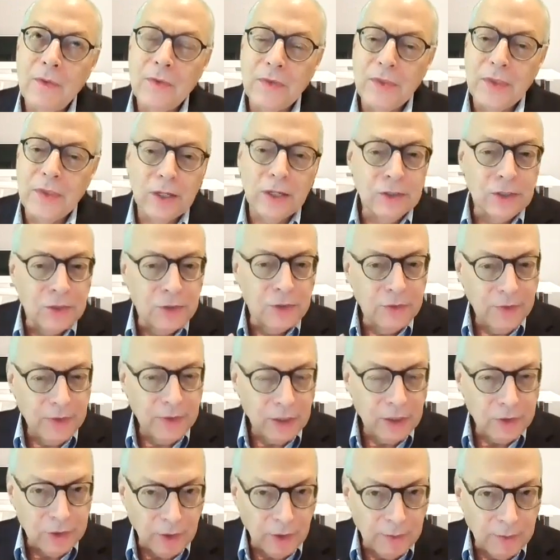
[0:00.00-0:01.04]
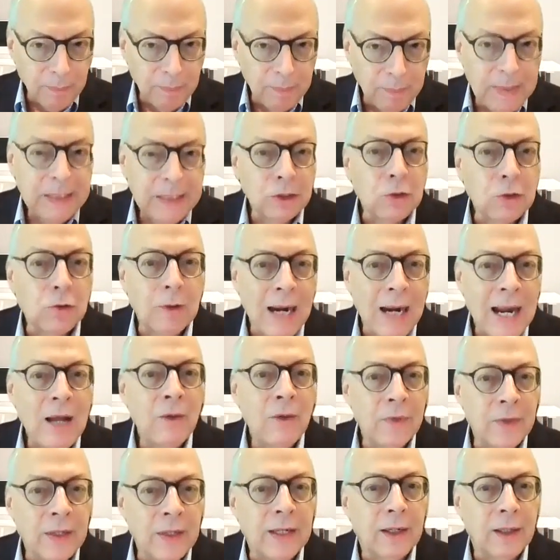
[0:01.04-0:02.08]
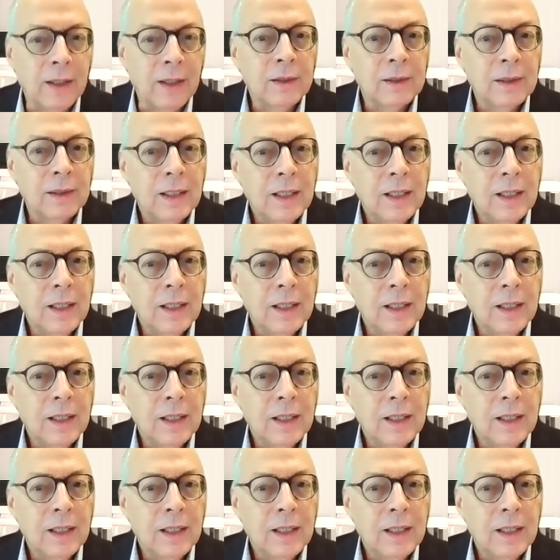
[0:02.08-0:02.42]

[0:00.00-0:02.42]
there's a middle ground there,